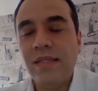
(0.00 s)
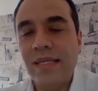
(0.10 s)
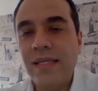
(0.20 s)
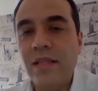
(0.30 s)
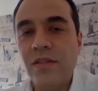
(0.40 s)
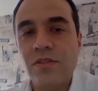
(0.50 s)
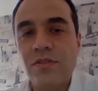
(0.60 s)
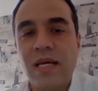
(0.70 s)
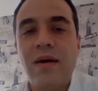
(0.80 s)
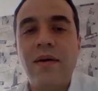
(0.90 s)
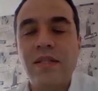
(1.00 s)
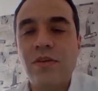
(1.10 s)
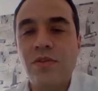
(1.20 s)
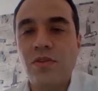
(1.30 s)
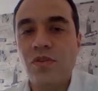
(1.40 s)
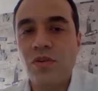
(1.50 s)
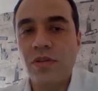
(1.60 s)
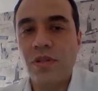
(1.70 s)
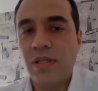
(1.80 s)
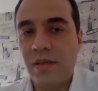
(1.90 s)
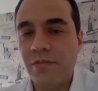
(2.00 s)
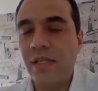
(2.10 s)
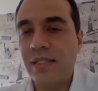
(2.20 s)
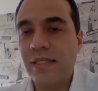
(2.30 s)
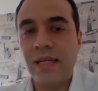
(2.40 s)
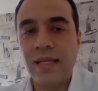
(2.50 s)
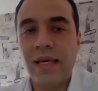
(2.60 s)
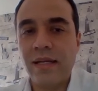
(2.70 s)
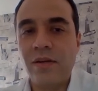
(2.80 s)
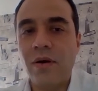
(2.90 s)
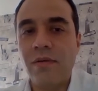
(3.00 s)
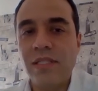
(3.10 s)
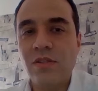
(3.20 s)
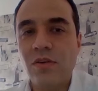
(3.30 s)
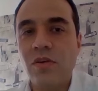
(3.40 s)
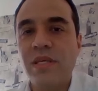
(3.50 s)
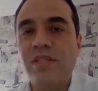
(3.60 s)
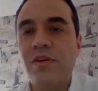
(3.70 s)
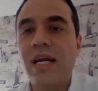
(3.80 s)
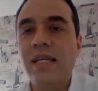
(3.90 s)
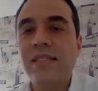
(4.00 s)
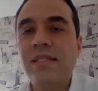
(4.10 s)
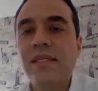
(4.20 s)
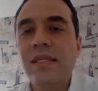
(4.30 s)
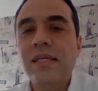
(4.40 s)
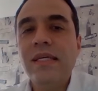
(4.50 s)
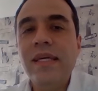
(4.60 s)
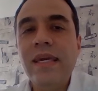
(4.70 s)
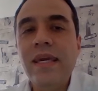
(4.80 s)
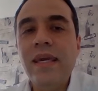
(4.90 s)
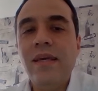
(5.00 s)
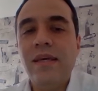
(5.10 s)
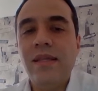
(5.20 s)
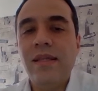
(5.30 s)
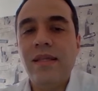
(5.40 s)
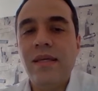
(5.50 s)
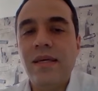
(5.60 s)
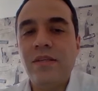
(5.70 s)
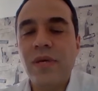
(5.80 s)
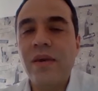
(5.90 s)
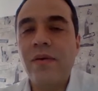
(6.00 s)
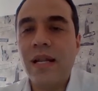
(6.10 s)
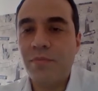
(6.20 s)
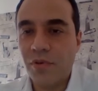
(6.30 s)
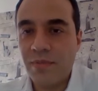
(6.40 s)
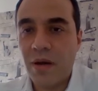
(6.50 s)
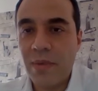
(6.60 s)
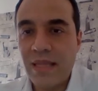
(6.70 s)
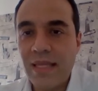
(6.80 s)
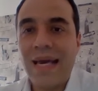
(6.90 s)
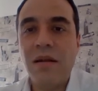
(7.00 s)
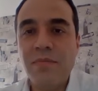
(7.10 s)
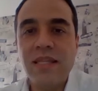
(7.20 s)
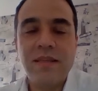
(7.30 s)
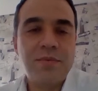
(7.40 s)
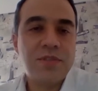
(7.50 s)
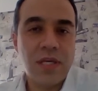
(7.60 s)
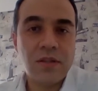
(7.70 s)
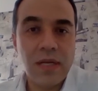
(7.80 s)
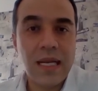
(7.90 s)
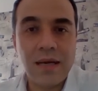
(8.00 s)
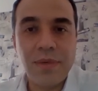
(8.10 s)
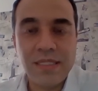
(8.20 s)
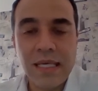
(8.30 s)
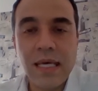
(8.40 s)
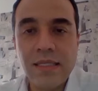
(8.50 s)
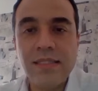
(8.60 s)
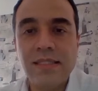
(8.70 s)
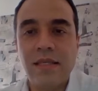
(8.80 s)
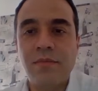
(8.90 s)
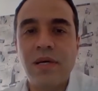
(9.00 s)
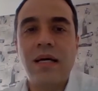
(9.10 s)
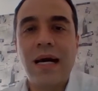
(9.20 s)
delays due to all the different and associated aspects such as social.